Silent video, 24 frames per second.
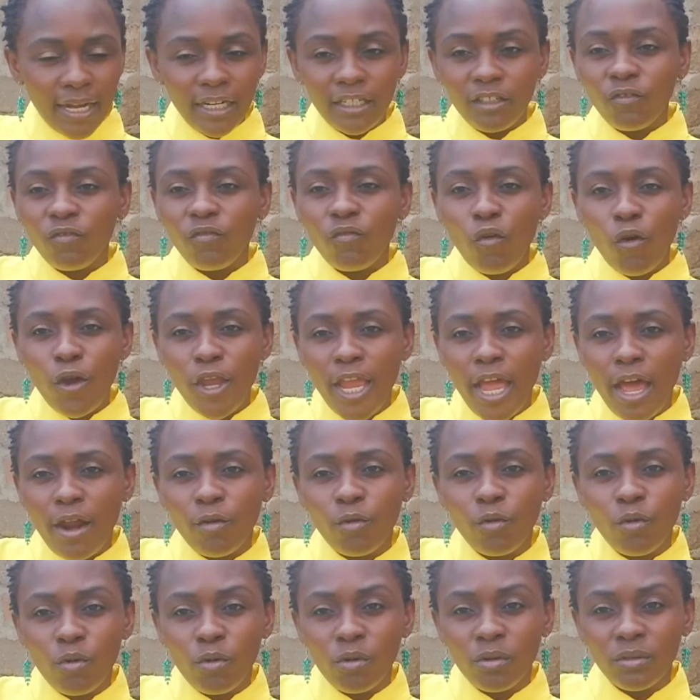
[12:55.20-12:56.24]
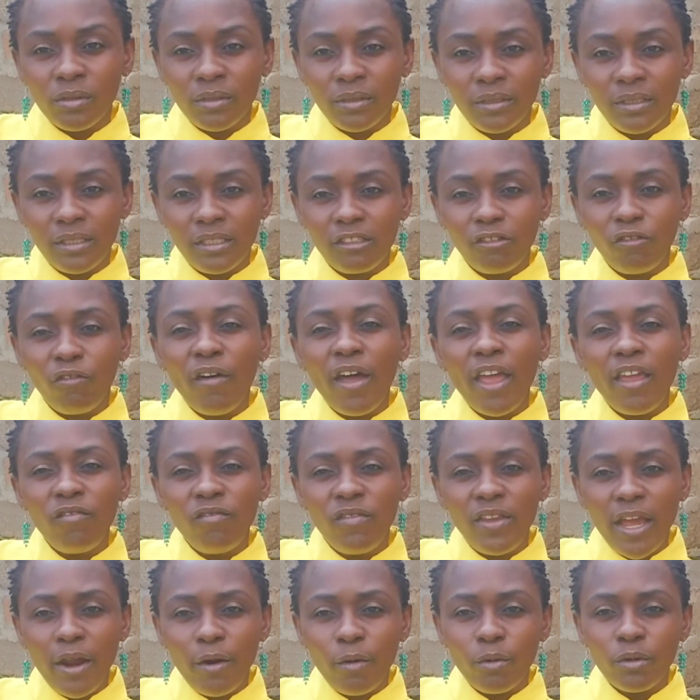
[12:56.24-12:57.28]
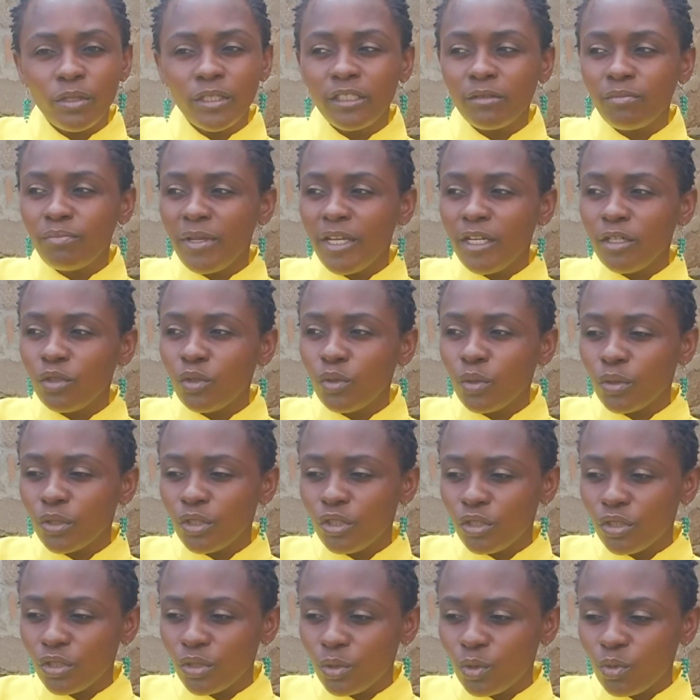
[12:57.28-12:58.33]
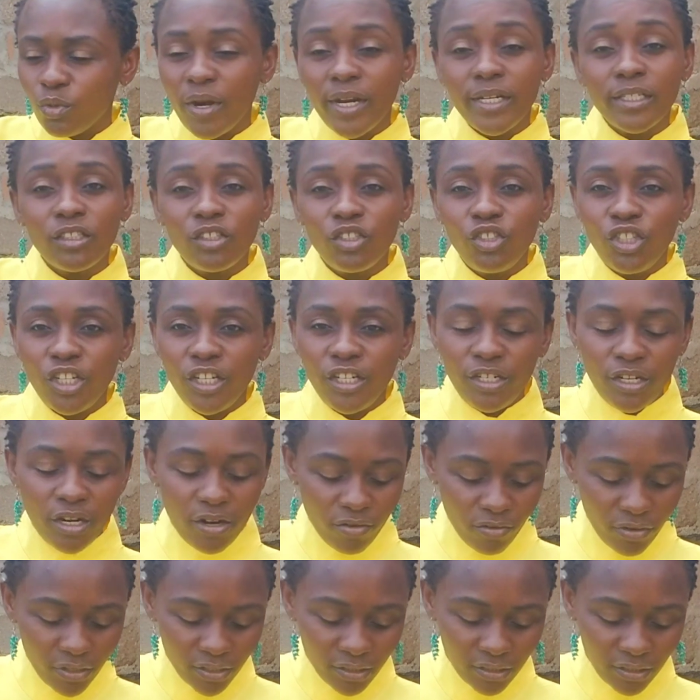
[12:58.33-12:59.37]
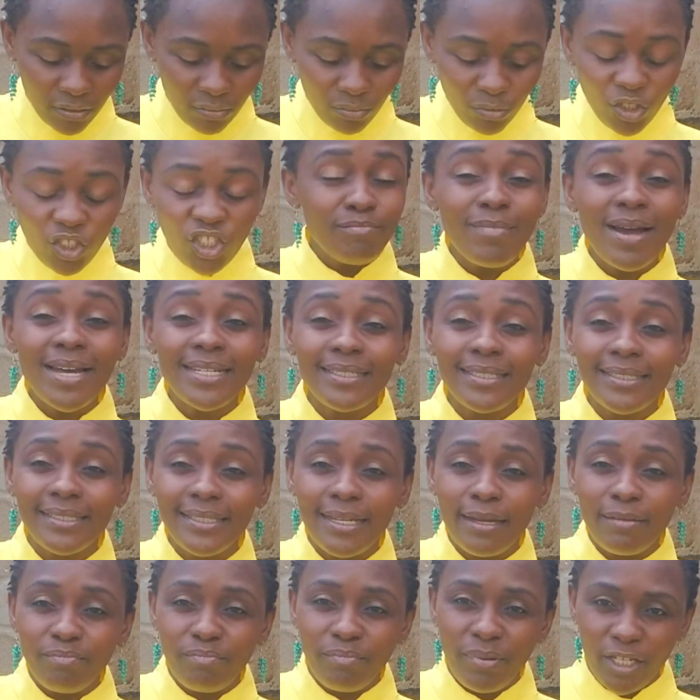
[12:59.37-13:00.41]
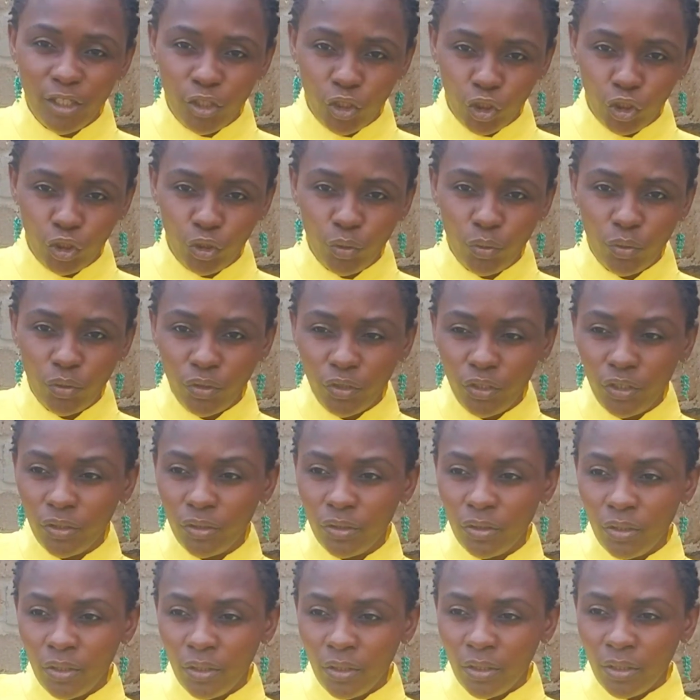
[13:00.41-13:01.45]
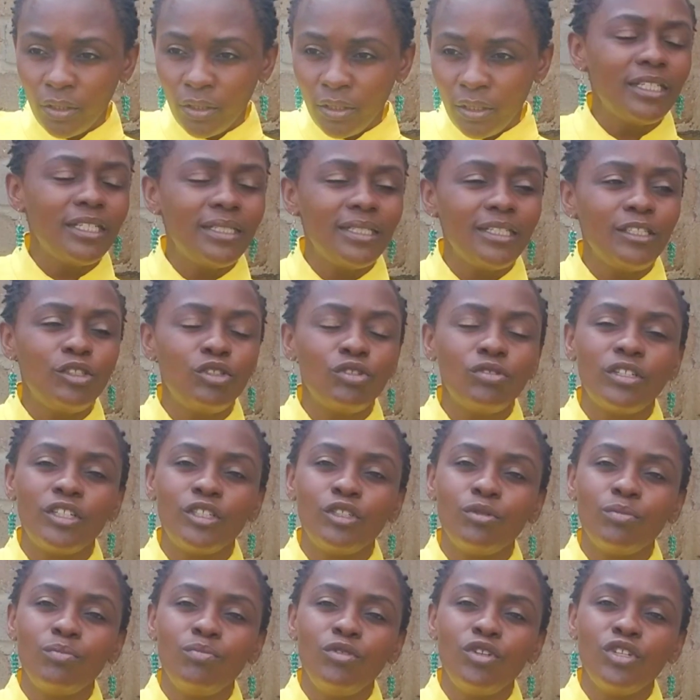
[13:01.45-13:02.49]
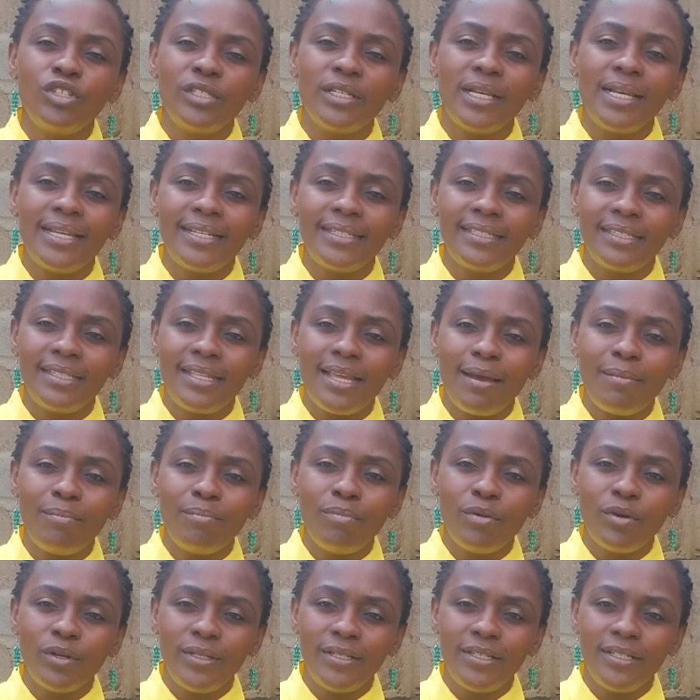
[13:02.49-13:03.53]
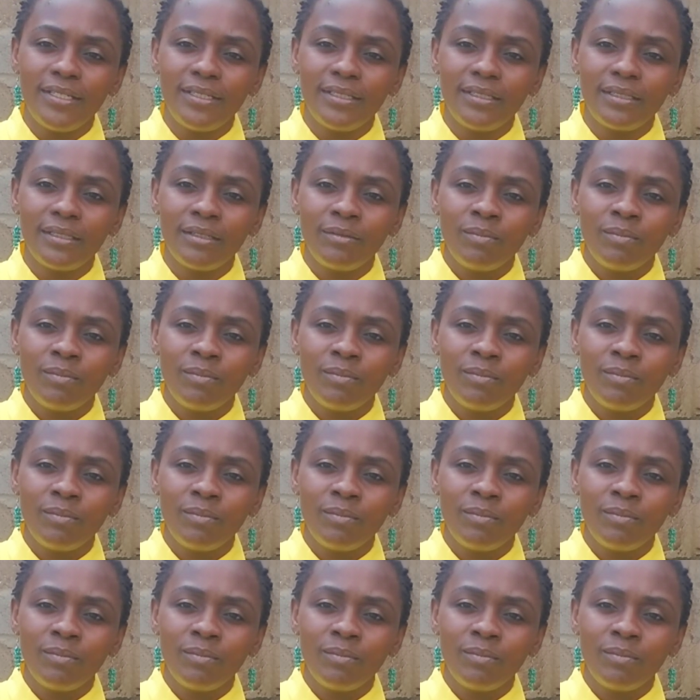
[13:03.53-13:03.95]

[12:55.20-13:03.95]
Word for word: at four-year-olds, five-year-olds being taught transgenderism, masturbation, teaching children to mutilate their bodies